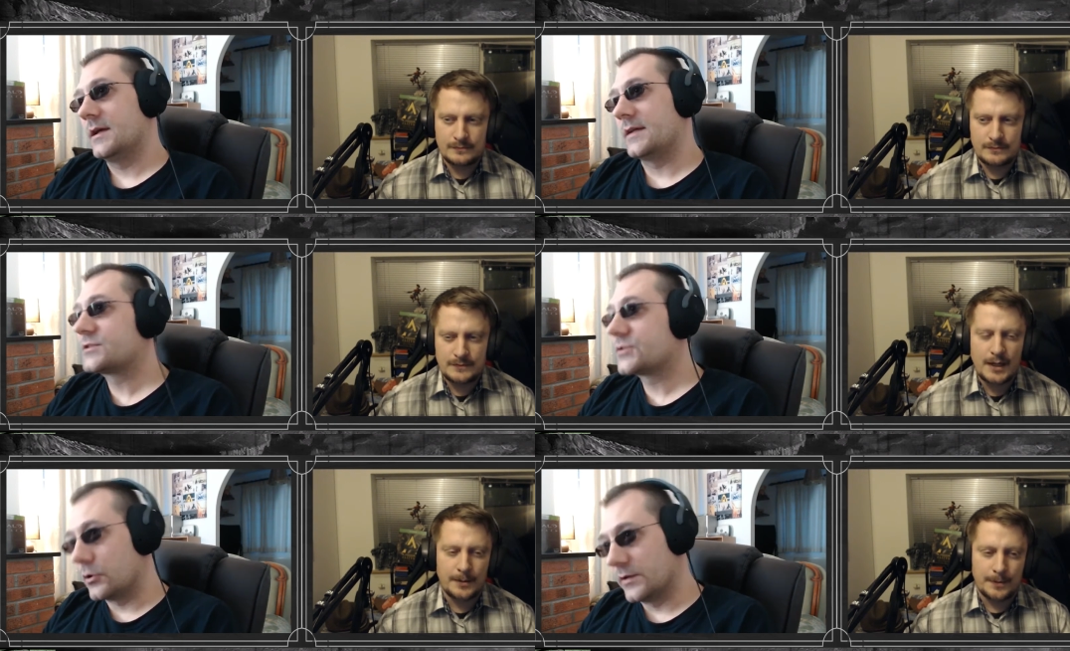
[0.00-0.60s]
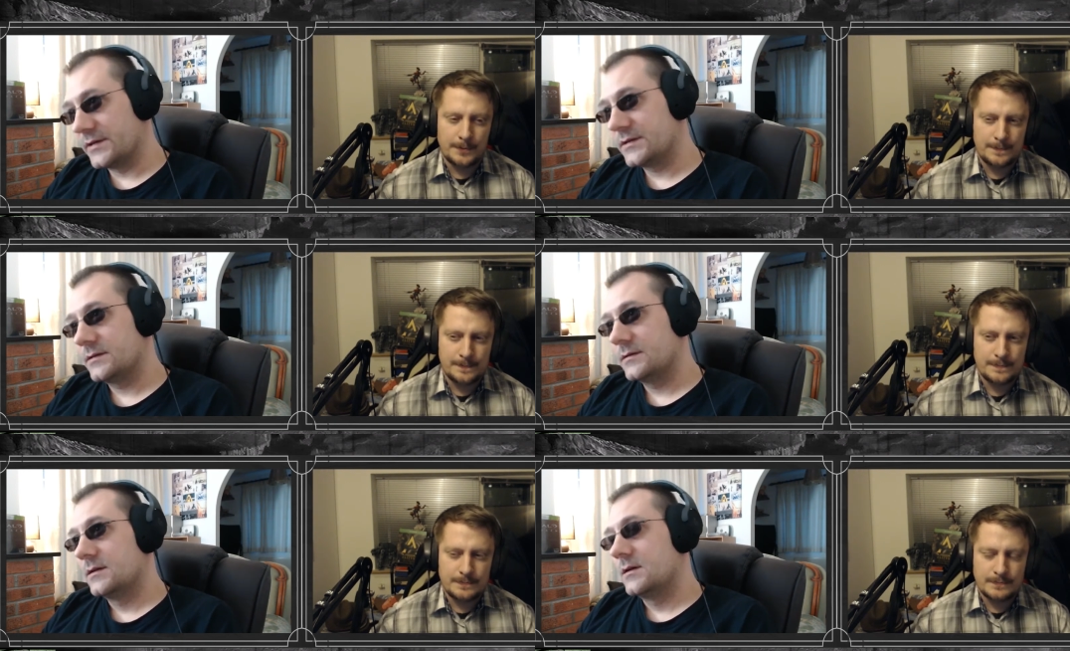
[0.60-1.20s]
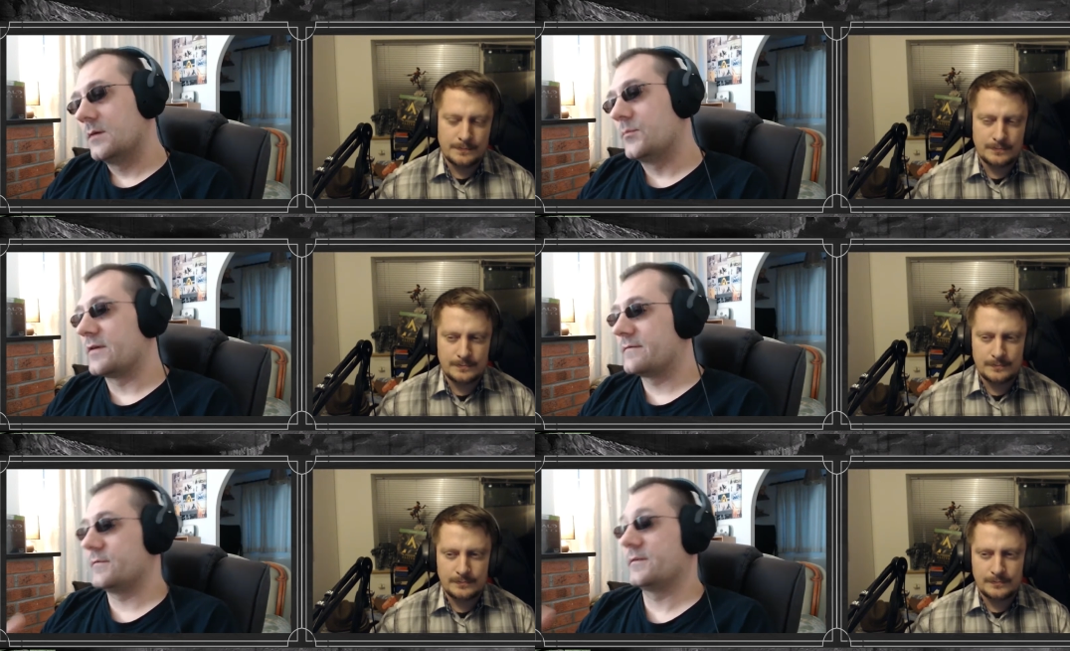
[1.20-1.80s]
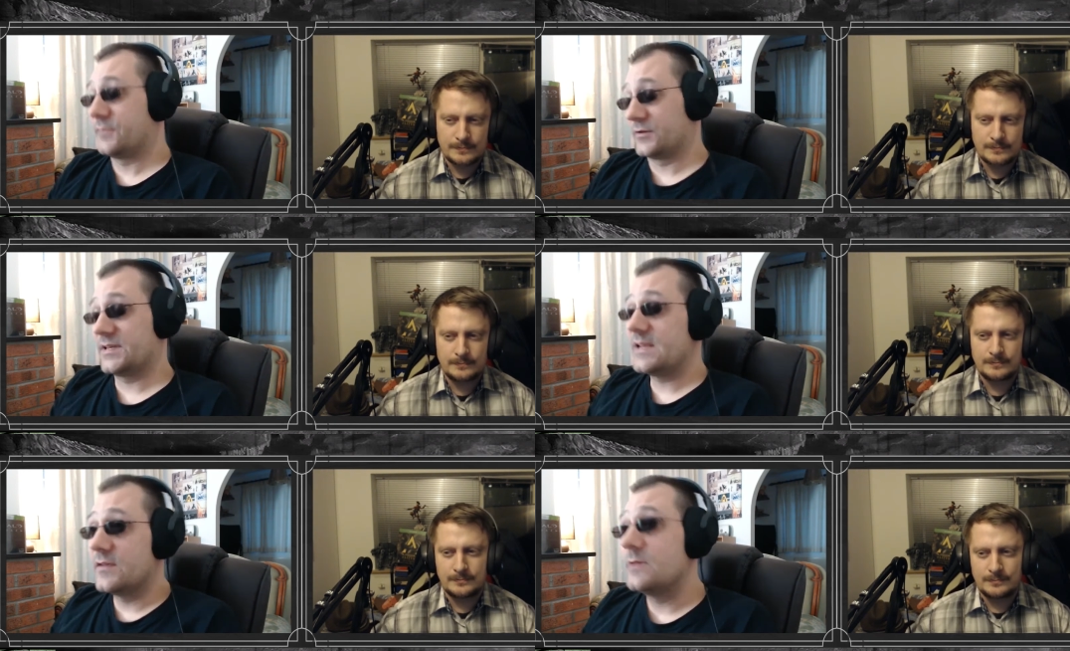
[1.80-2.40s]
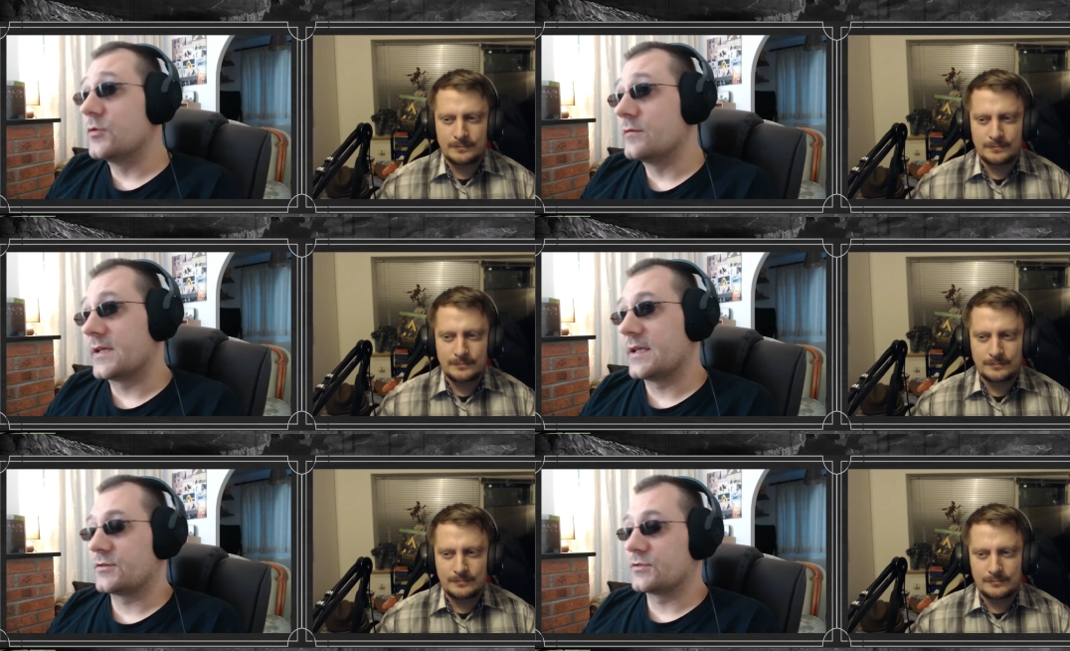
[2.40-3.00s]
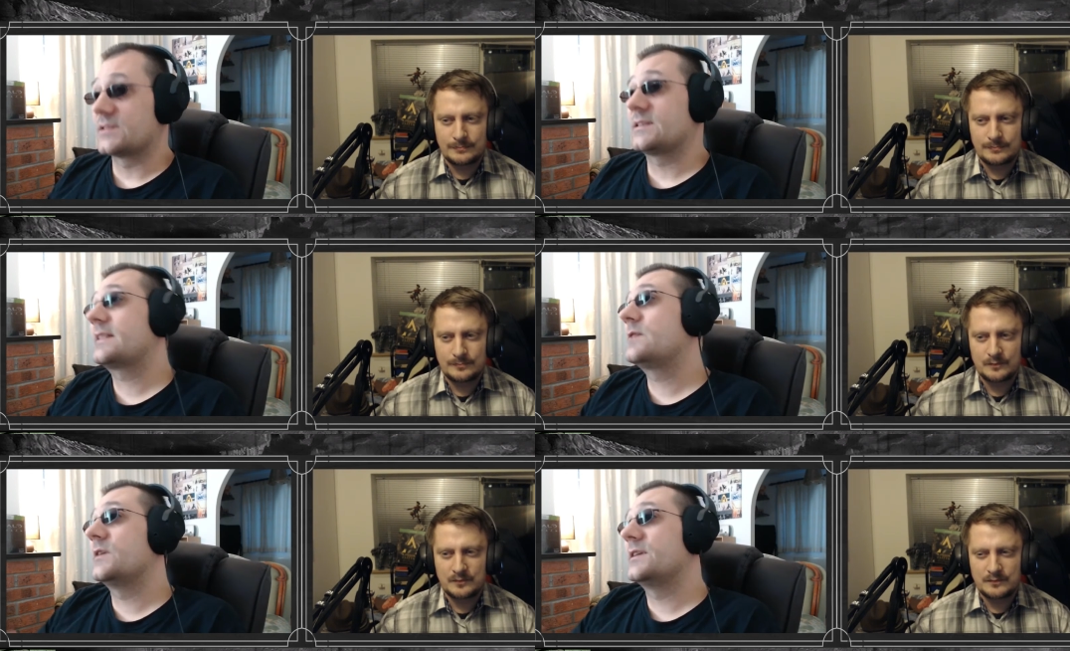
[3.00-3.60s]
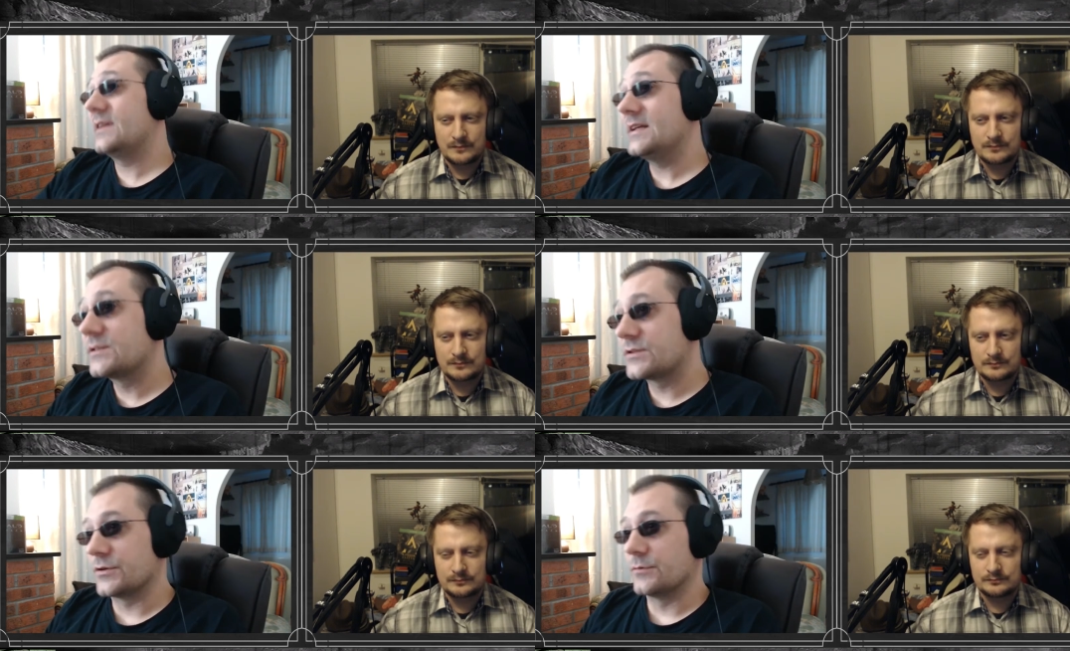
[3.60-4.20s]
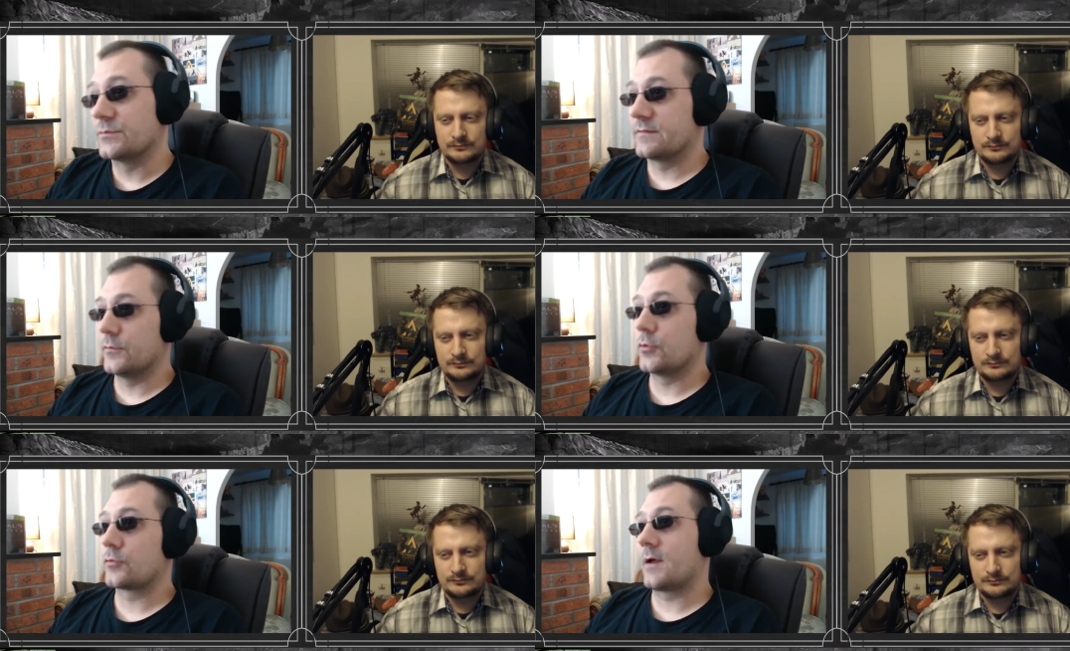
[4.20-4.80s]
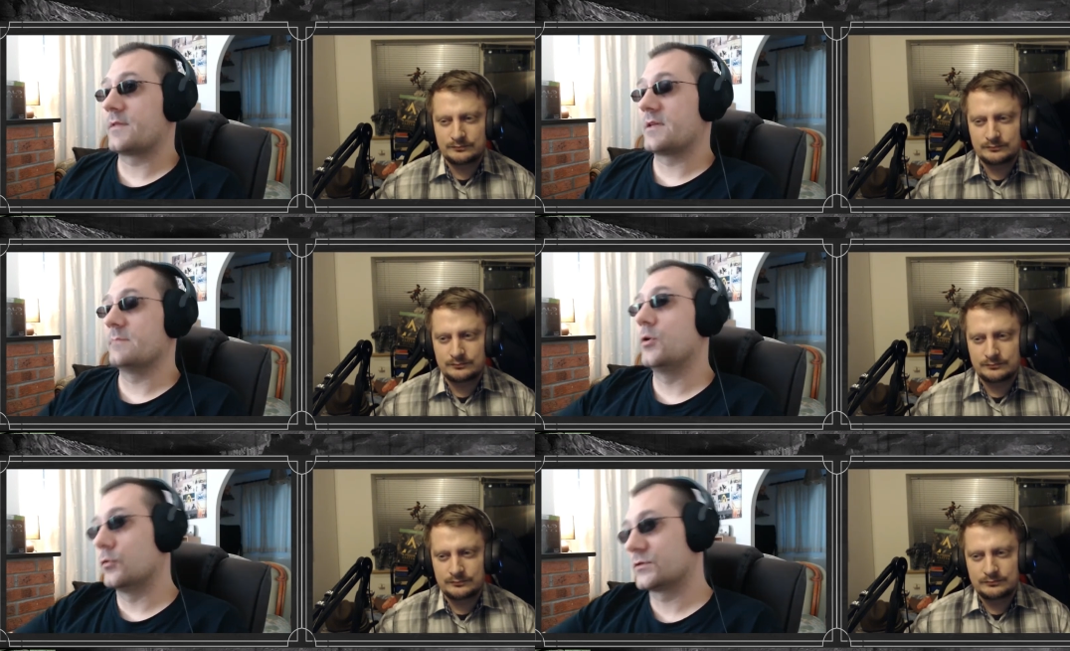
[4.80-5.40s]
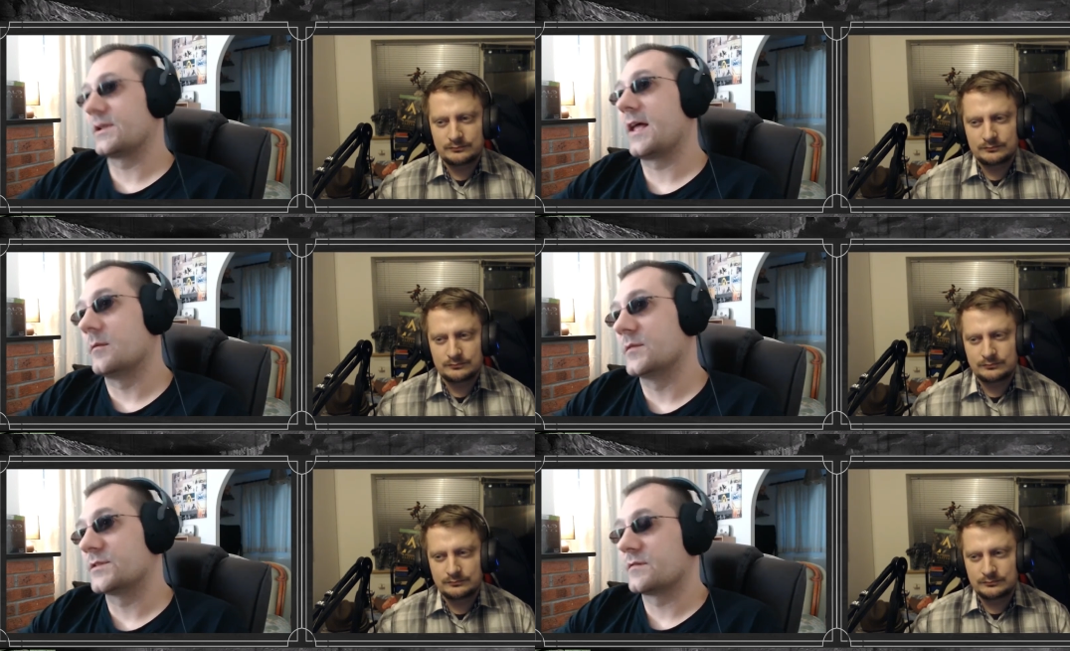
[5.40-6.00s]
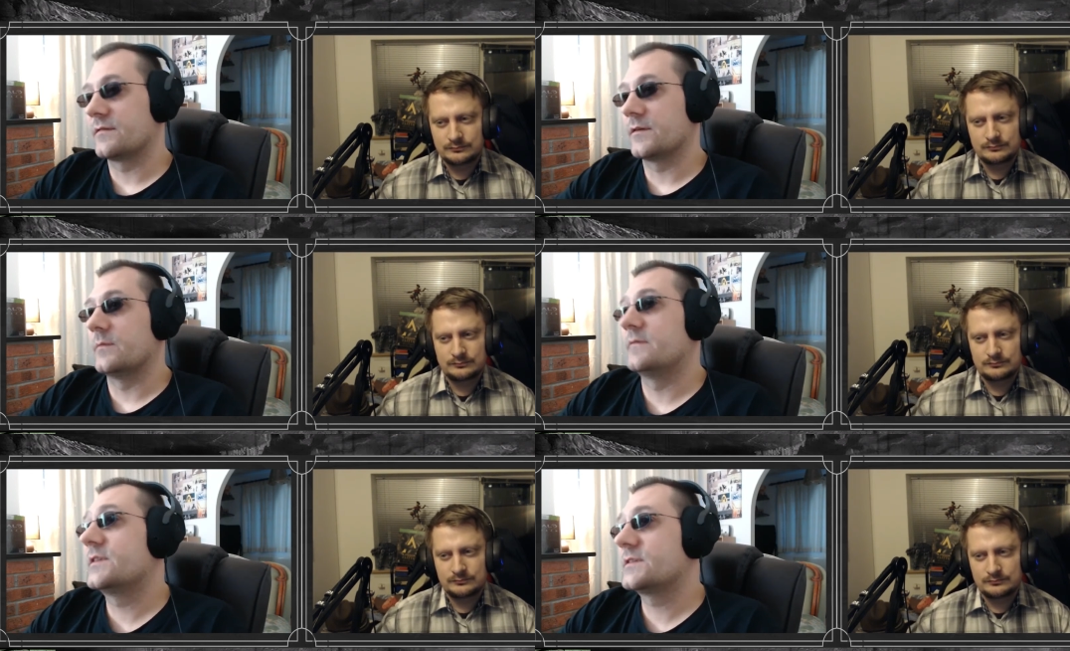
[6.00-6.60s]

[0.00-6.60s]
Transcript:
Speaker 1: It's yeah. solid, but if, if, for a TV movie, it does exactly what it needs to to foreground the important elements of the film. And for